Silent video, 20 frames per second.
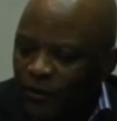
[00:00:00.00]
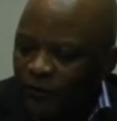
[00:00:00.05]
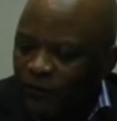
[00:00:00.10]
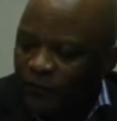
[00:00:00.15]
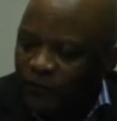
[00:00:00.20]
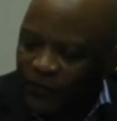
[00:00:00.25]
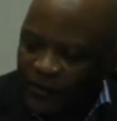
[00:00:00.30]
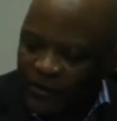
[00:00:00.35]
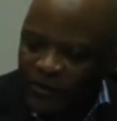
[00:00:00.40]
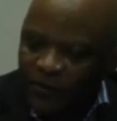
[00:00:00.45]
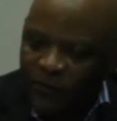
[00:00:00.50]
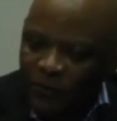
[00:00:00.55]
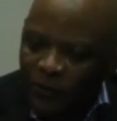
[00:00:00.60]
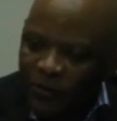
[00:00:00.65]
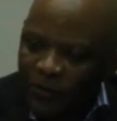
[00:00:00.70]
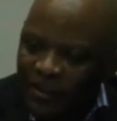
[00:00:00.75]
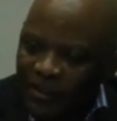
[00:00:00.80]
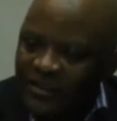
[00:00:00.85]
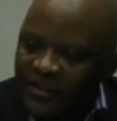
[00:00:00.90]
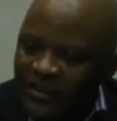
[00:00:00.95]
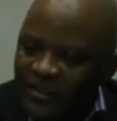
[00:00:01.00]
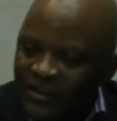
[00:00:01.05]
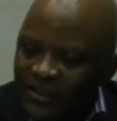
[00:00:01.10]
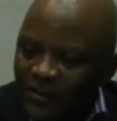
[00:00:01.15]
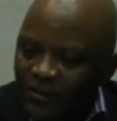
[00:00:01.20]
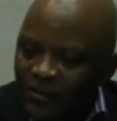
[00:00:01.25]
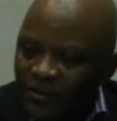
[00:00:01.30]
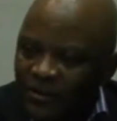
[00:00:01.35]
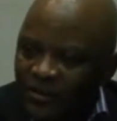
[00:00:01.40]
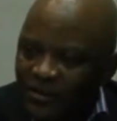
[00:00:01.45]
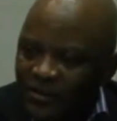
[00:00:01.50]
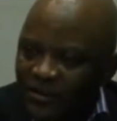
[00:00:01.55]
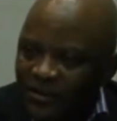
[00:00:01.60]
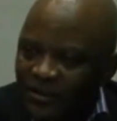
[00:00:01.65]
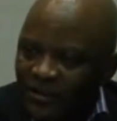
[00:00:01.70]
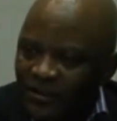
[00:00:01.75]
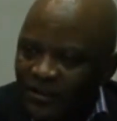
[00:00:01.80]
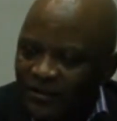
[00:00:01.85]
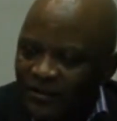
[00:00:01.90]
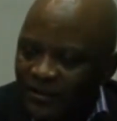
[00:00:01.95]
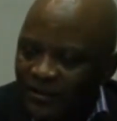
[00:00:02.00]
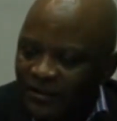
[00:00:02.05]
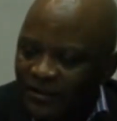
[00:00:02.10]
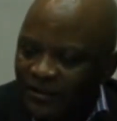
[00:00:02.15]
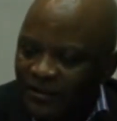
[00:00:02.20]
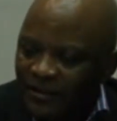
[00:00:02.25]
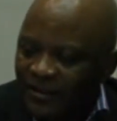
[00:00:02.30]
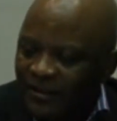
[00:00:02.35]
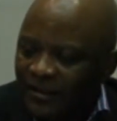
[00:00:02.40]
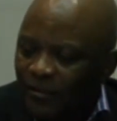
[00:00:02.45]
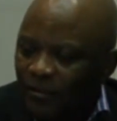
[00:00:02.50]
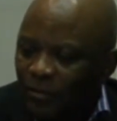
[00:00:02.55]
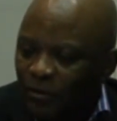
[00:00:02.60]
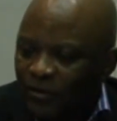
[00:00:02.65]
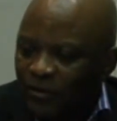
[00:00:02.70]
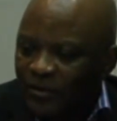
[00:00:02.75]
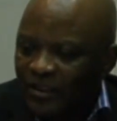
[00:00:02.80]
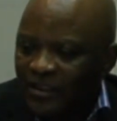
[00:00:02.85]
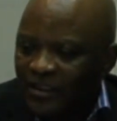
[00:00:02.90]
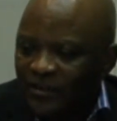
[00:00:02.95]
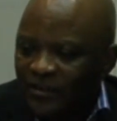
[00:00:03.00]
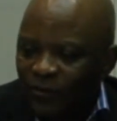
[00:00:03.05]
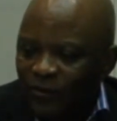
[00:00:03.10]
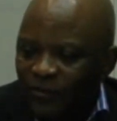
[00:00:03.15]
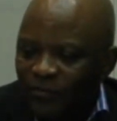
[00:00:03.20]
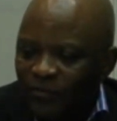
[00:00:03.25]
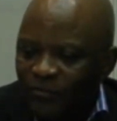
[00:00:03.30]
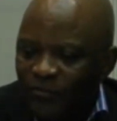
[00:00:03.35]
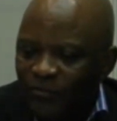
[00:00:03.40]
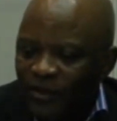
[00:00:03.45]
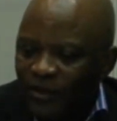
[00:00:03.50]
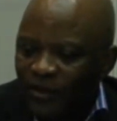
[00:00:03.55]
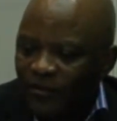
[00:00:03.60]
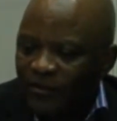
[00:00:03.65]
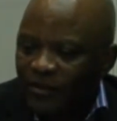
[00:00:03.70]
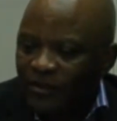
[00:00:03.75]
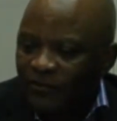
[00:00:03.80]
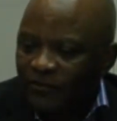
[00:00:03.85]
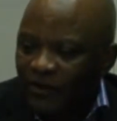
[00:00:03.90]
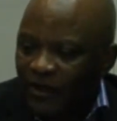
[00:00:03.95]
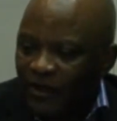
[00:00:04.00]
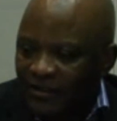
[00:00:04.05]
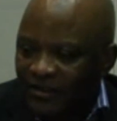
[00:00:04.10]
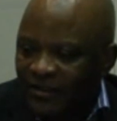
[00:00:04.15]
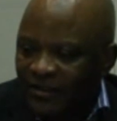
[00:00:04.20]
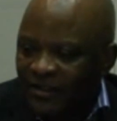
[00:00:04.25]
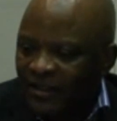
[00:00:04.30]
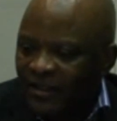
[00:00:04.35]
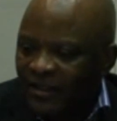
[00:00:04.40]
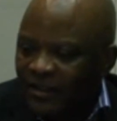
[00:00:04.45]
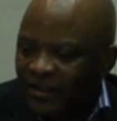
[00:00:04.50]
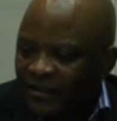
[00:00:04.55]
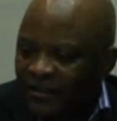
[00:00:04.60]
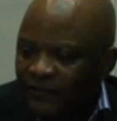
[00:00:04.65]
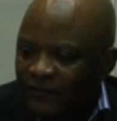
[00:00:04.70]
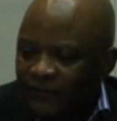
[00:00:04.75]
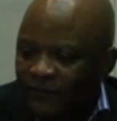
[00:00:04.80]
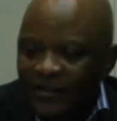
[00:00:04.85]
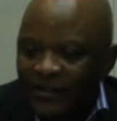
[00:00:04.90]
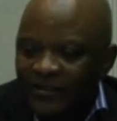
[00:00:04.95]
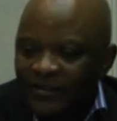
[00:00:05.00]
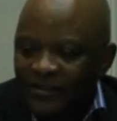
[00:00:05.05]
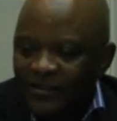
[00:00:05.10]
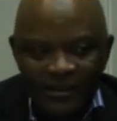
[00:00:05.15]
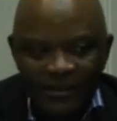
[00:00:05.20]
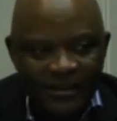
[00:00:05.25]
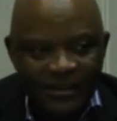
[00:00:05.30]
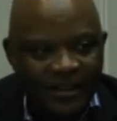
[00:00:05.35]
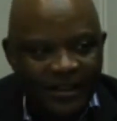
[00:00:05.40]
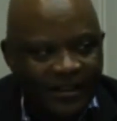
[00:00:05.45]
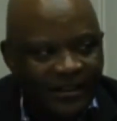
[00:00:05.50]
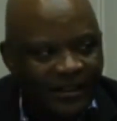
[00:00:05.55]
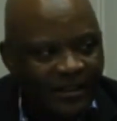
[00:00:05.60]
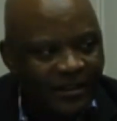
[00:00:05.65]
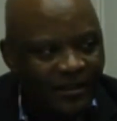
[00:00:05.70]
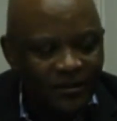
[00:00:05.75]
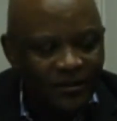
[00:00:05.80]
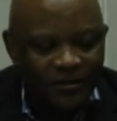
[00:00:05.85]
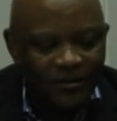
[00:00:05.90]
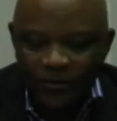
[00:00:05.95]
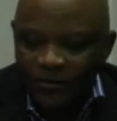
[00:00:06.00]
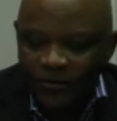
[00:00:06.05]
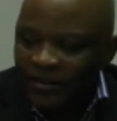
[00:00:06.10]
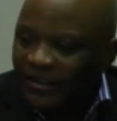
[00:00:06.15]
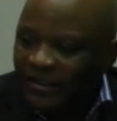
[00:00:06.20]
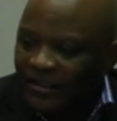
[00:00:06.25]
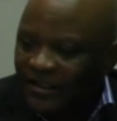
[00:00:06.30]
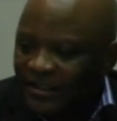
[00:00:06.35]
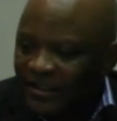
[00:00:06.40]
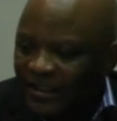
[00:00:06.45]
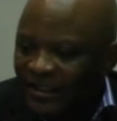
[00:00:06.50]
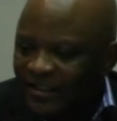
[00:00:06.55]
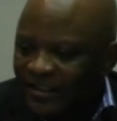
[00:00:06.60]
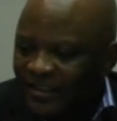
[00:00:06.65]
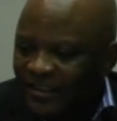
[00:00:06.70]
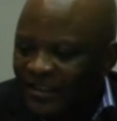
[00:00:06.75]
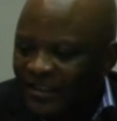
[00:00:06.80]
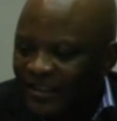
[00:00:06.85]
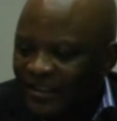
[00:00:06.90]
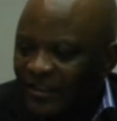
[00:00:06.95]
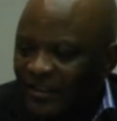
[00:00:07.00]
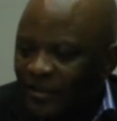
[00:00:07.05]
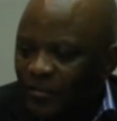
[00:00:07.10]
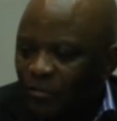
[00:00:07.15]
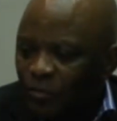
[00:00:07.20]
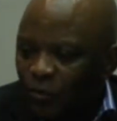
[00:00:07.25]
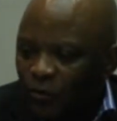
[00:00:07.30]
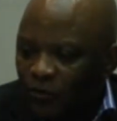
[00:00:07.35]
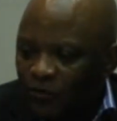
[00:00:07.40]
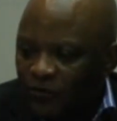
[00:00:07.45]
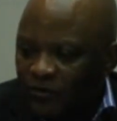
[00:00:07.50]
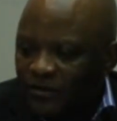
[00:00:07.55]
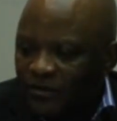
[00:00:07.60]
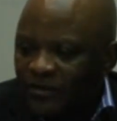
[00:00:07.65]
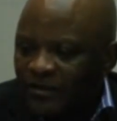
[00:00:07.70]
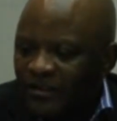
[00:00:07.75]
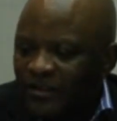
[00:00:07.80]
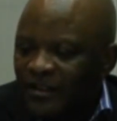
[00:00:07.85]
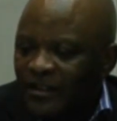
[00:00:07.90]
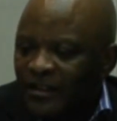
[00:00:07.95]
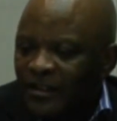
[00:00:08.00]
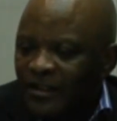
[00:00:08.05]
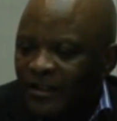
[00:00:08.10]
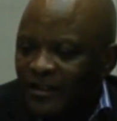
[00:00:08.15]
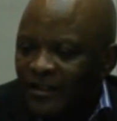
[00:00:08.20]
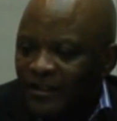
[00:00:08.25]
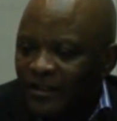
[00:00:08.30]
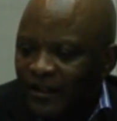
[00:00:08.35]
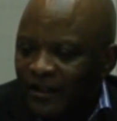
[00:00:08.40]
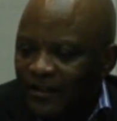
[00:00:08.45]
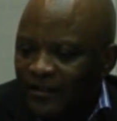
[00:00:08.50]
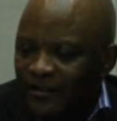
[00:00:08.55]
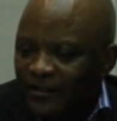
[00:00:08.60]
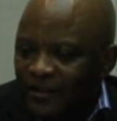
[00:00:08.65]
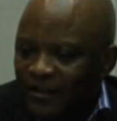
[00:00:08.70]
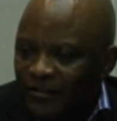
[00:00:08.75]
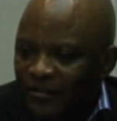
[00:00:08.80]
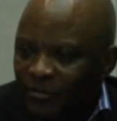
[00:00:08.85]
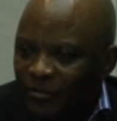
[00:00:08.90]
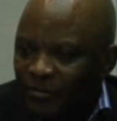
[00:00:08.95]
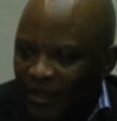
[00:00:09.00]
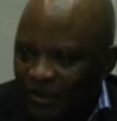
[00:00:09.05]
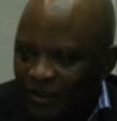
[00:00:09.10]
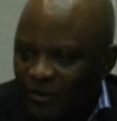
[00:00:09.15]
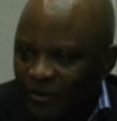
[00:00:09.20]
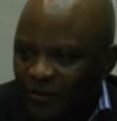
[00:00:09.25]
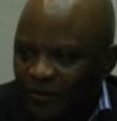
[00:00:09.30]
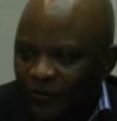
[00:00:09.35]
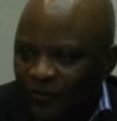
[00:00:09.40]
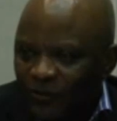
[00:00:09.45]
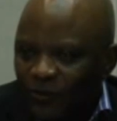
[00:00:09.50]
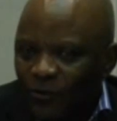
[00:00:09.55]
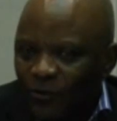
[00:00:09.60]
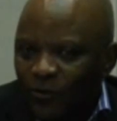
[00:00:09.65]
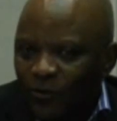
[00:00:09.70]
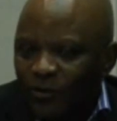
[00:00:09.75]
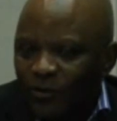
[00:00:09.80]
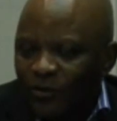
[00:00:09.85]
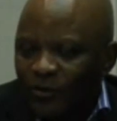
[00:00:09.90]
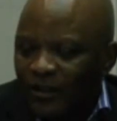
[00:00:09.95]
first of all, let's distinguish the process from the facts. The fact is that social distancing is a proven method for